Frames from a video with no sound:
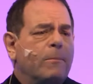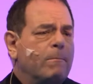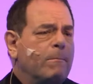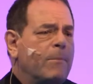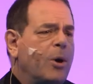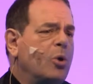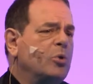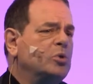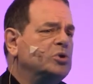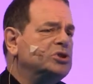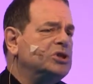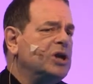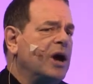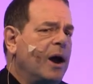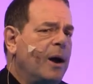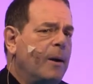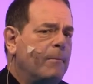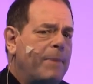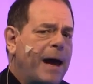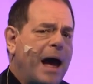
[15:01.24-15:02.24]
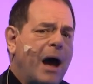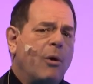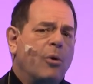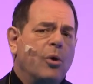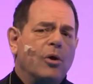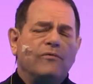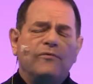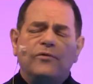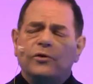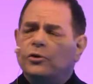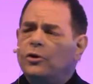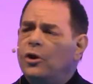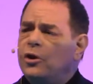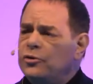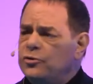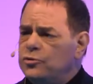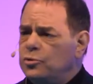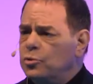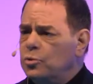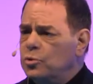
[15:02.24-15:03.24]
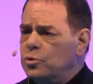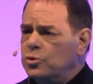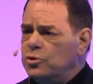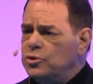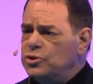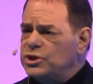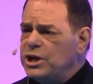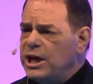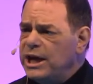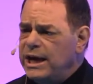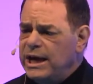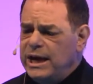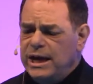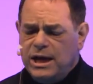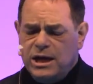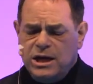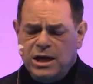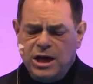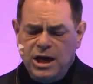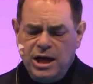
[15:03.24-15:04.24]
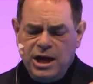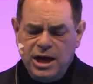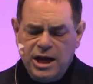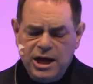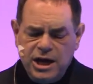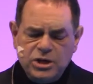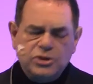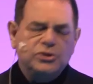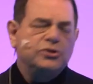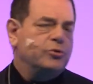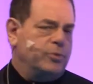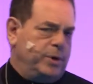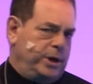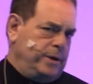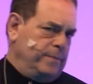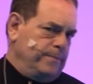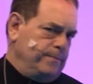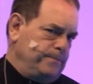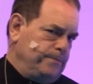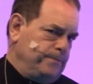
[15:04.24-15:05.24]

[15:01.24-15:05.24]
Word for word: most powerful tools in history.